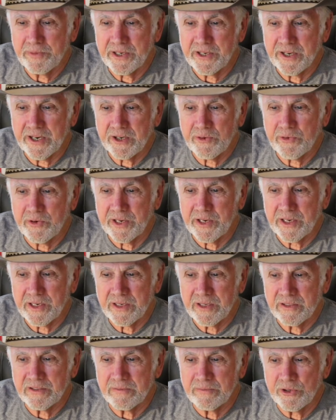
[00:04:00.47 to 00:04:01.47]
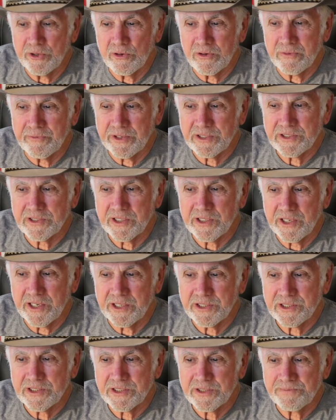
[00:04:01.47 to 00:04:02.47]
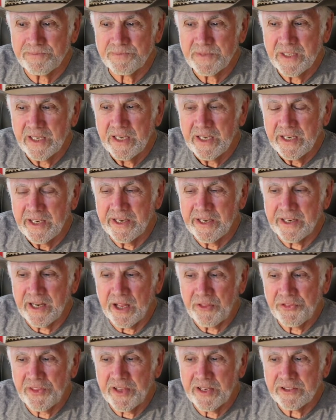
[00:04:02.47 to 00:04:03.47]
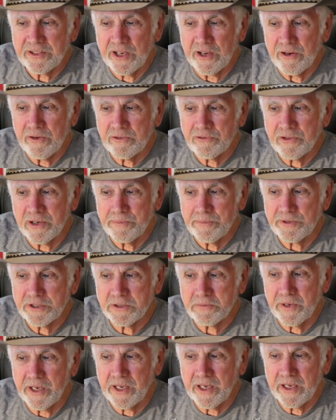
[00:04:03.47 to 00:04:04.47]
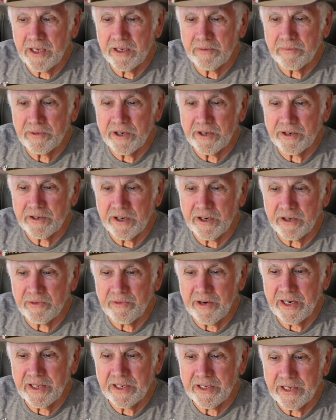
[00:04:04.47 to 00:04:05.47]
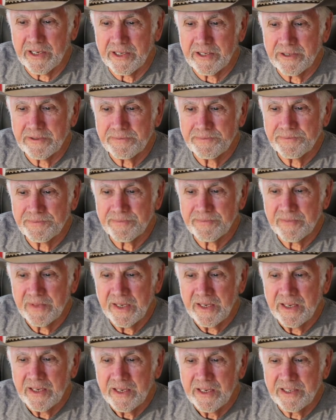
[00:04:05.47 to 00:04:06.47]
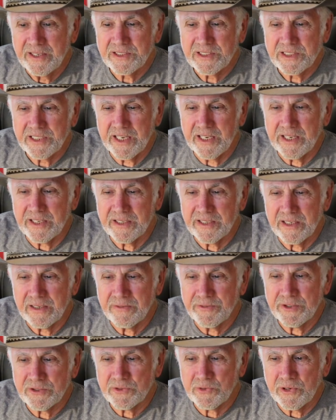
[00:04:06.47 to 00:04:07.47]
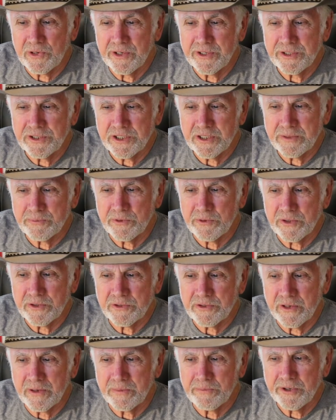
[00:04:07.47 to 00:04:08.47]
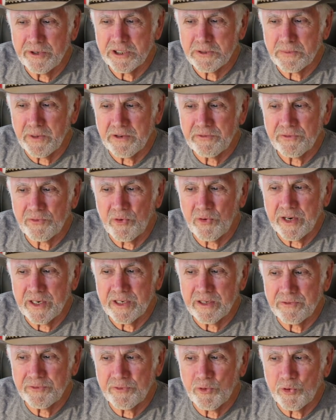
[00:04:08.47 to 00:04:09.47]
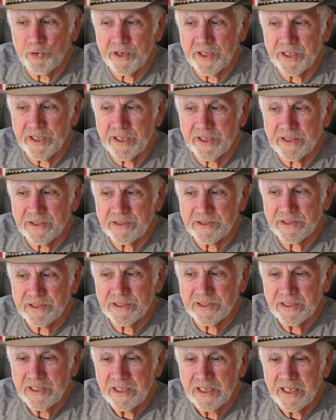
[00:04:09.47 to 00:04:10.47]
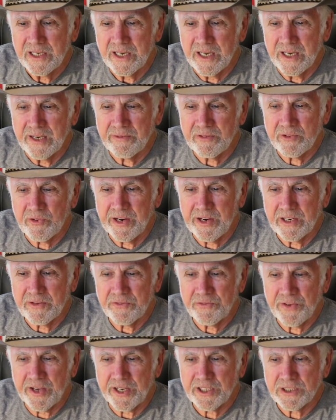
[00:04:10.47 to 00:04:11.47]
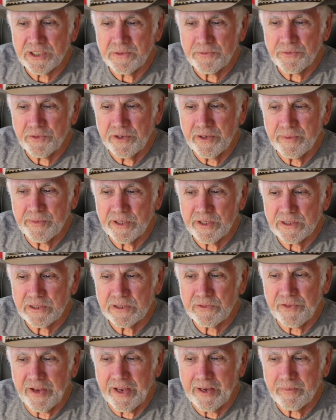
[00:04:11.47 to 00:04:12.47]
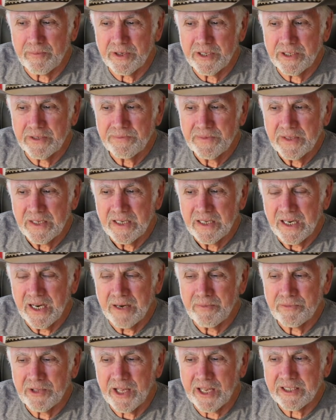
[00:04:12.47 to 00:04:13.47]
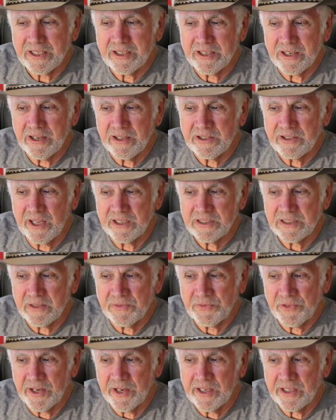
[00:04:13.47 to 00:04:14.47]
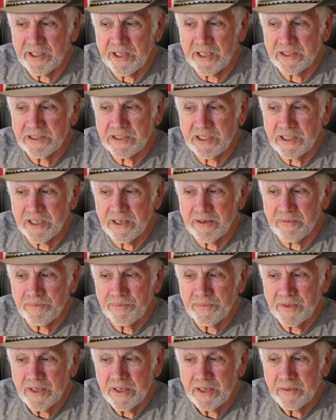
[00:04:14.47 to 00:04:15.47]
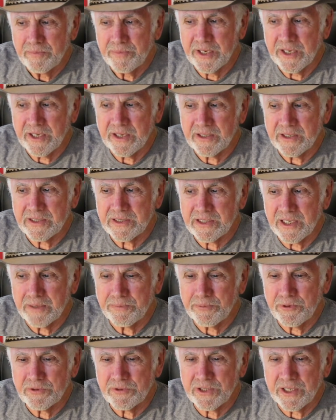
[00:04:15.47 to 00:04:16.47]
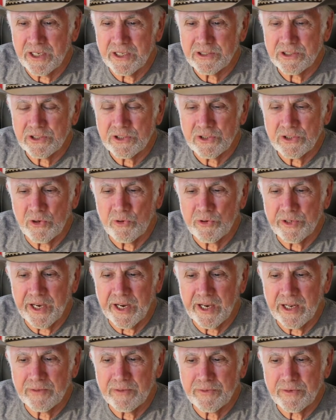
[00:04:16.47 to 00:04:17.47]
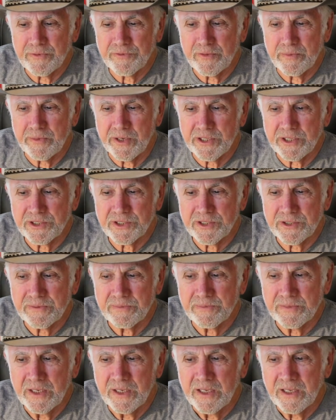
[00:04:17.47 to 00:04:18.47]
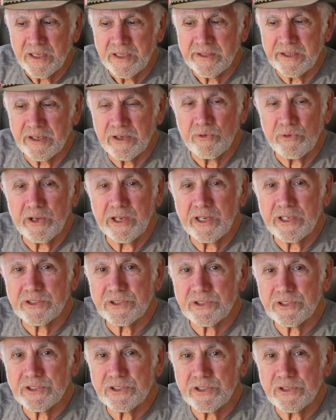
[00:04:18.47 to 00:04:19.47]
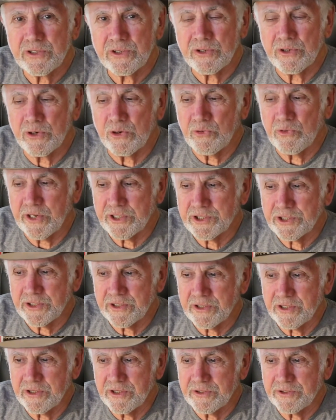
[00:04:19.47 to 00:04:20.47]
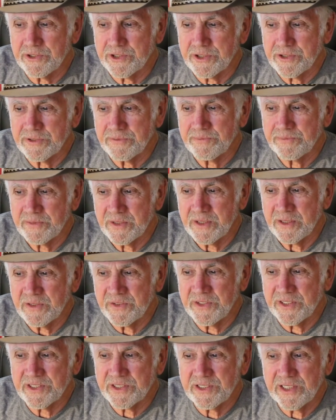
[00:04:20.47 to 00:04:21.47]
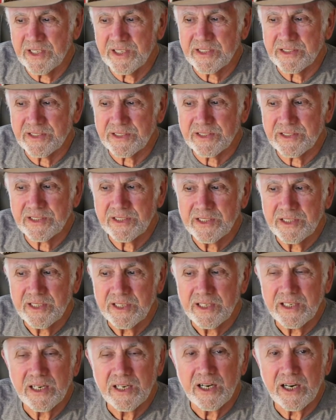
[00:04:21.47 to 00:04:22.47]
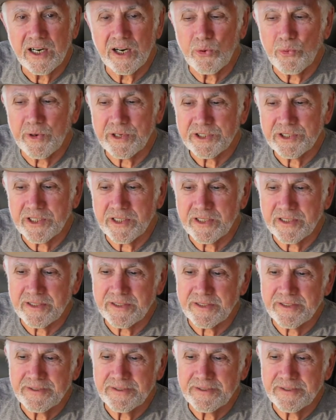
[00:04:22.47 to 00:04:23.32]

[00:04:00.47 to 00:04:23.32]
been a critic of the Mueller investigation, and I think Donald Trump is making America great again. He said of his relationship with Trump, he's my friend of 40 years. I have great affection for him and his family. I'm not going to testify against him because I possess no negative information. There is no Russian collusion. This is a witch hunt.